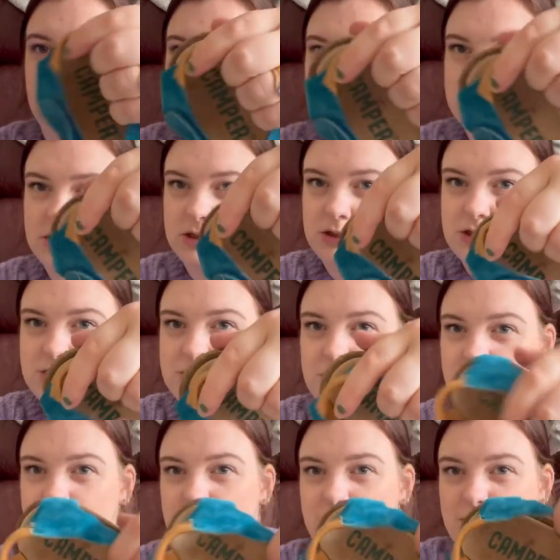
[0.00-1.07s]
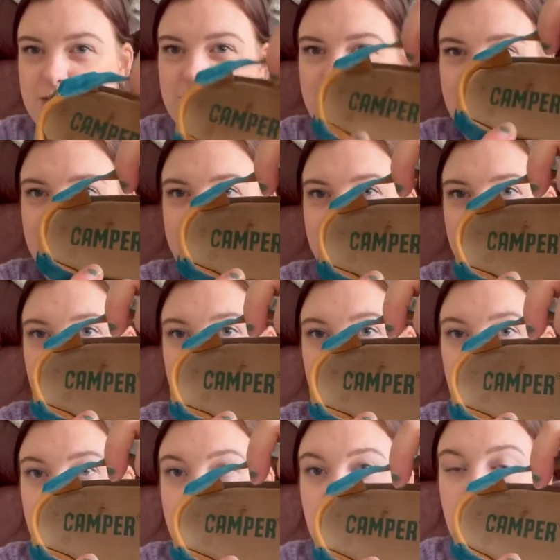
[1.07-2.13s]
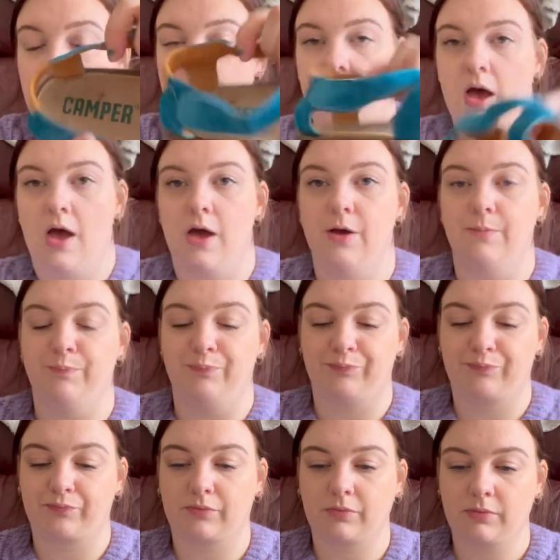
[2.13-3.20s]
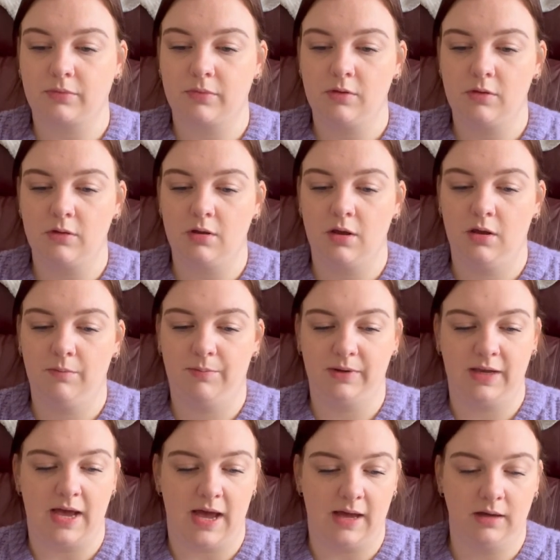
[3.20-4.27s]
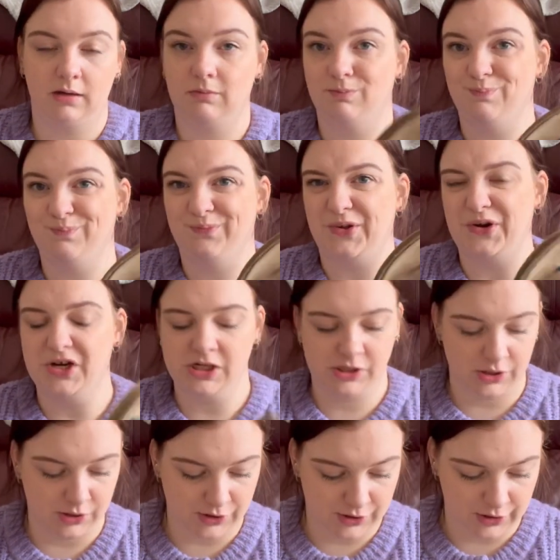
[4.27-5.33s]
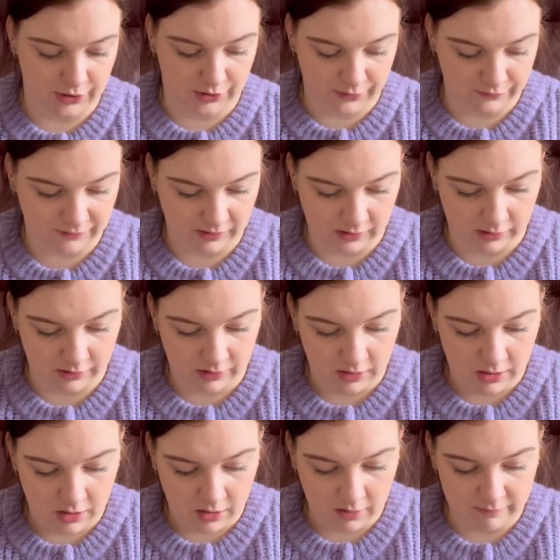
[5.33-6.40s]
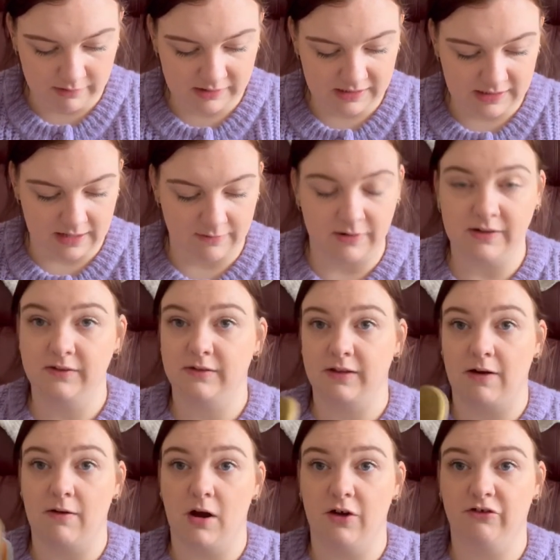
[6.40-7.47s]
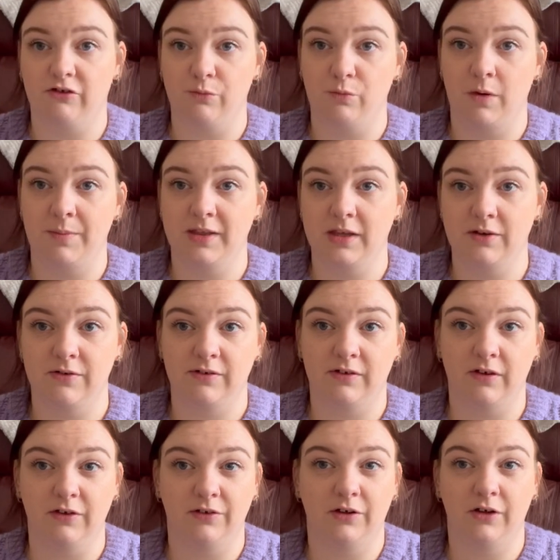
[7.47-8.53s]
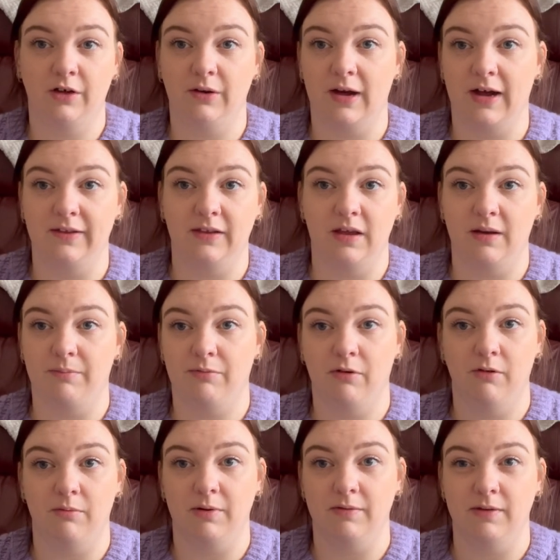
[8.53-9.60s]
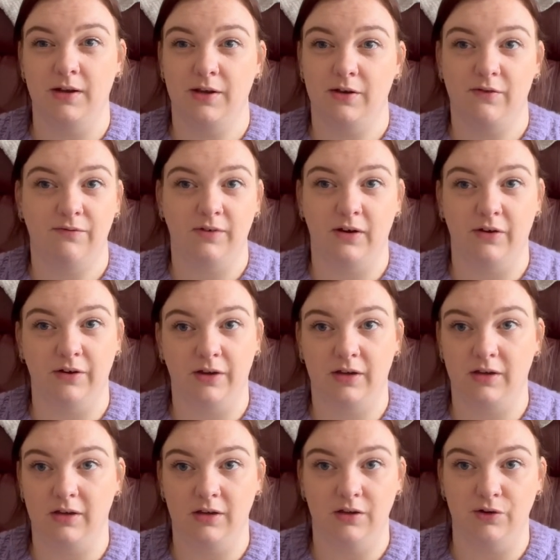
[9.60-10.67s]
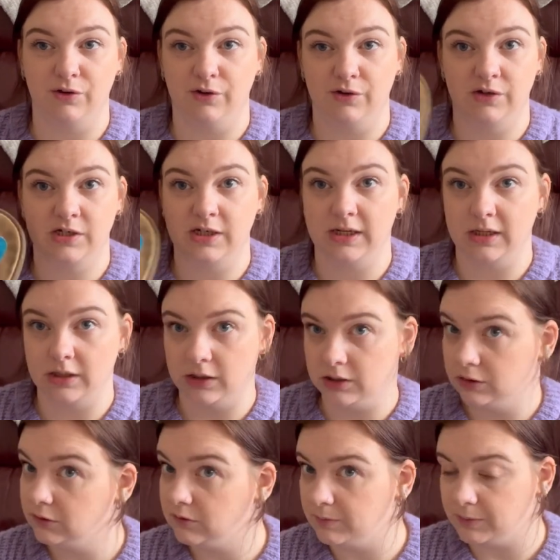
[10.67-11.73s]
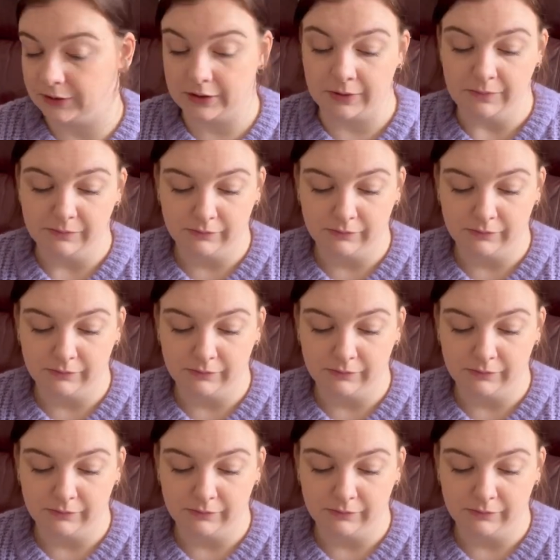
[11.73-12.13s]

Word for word: Is it going to show you? There we go. Um, but yeah, they're in a size two. So obviously there is there are some women that are a size two, and they're probably really good for like young teen girls. But